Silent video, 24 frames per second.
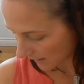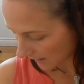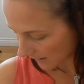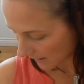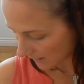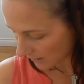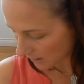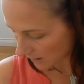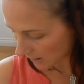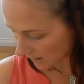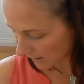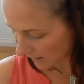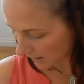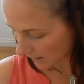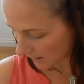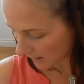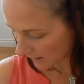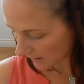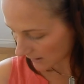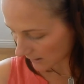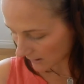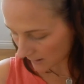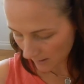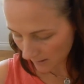I
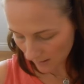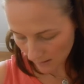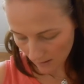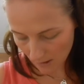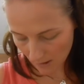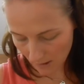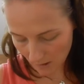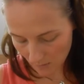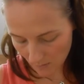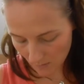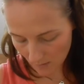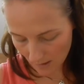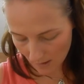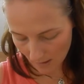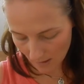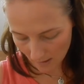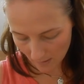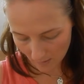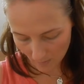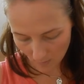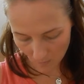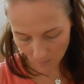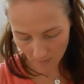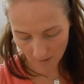actually go
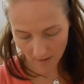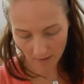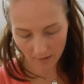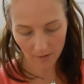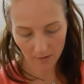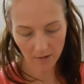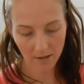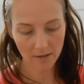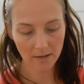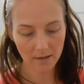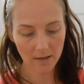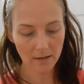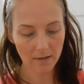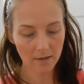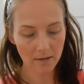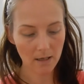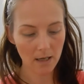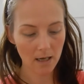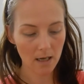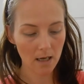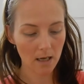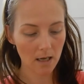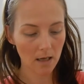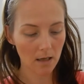in with, this is
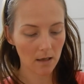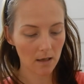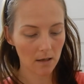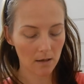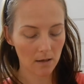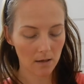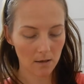the